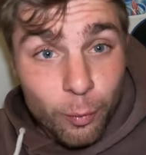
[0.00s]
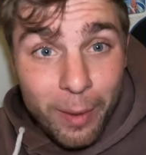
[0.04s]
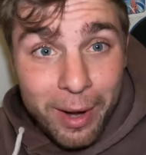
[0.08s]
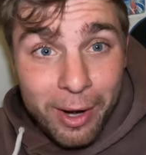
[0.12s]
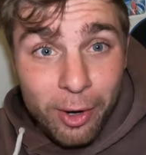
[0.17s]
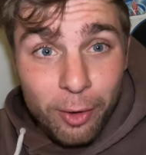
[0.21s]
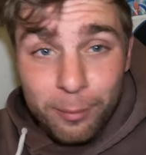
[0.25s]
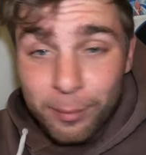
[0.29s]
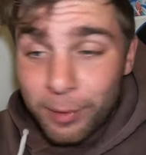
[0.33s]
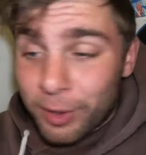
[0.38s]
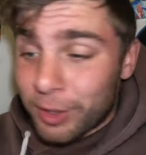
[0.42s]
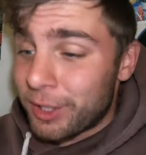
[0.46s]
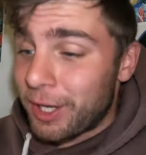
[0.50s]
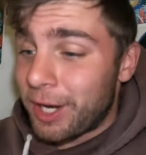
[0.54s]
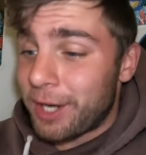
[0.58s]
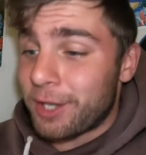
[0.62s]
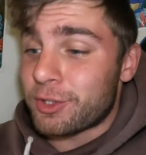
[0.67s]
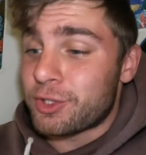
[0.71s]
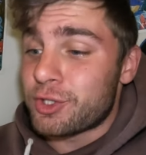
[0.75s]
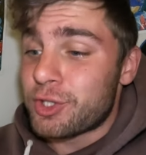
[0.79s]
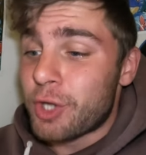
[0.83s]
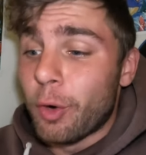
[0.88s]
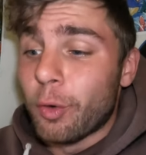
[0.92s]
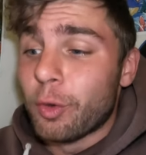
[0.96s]
Wailmer, got
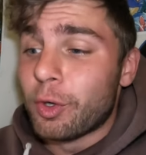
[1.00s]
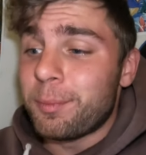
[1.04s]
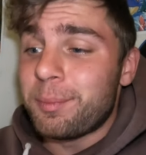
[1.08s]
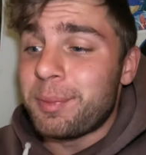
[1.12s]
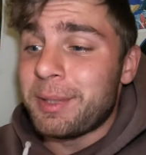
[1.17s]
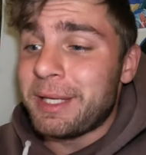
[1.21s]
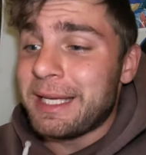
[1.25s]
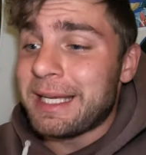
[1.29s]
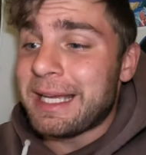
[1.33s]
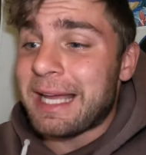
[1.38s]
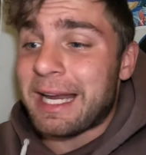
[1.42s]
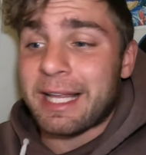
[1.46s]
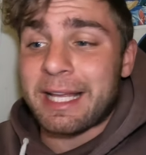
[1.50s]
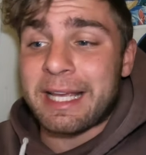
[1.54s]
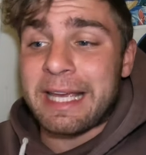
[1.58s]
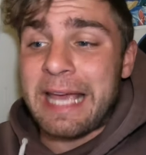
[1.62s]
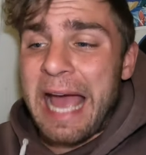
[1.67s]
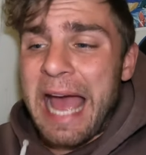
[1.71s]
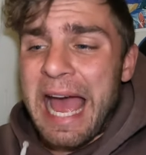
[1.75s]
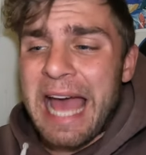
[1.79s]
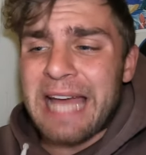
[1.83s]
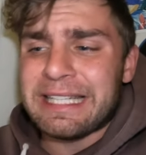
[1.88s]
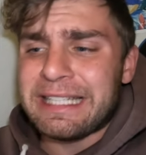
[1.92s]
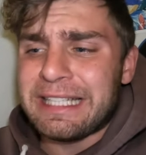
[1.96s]
a Togepi, got a
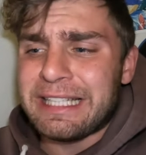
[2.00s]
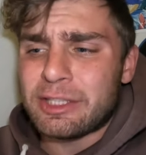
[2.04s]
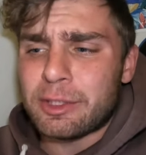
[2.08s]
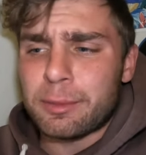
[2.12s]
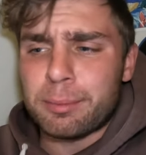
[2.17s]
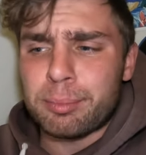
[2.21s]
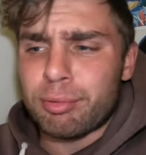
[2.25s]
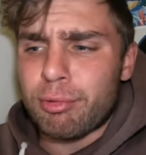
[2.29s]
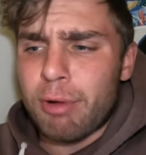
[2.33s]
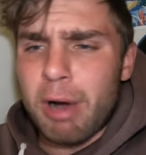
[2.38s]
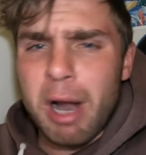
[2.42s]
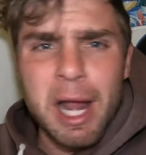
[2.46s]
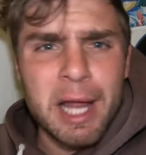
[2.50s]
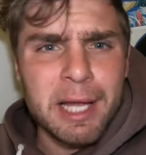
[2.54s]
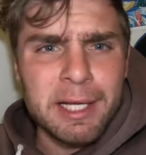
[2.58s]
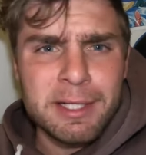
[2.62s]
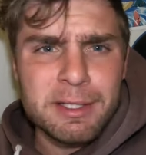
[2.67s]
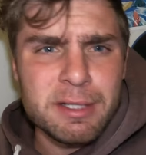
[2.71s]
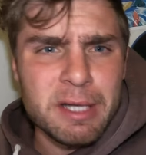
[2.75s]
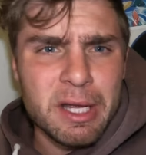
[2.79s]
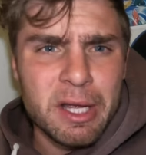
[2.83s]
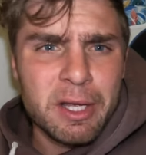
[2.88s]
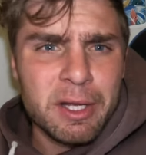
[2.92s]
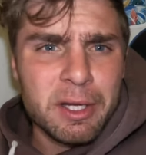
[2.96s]
Katni
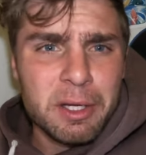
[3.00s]
surprise,